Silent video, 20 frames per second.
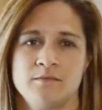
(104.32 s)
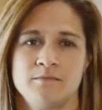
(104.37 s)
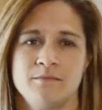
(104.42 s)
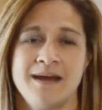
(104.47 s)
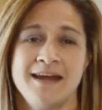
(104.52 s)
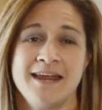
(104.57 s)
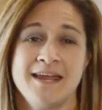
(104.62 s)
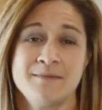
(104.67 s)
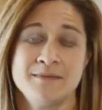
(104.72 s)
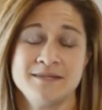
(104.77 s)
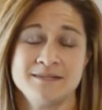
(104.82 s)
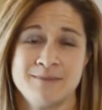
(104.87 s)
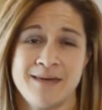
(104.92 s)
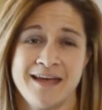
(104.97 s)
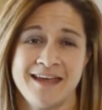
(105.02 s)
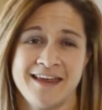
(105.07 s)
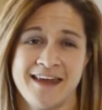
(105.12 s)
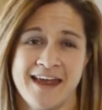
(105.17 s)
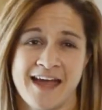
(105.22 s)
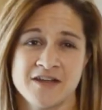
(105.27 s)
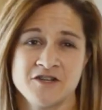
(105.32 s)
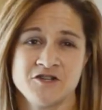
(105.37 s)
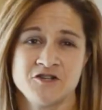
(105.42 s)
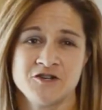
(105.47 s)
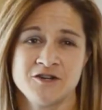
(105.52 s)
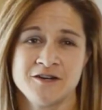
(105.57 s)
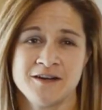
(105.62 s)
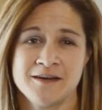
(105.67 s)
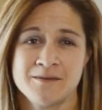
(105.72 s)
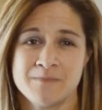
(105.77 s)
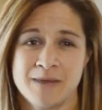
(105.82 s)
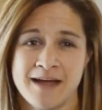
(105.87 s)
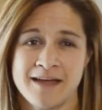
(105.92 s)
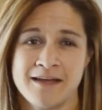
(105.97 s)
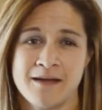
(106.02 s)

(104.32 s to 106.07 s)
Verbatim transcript: My name is Megan Hatcher and my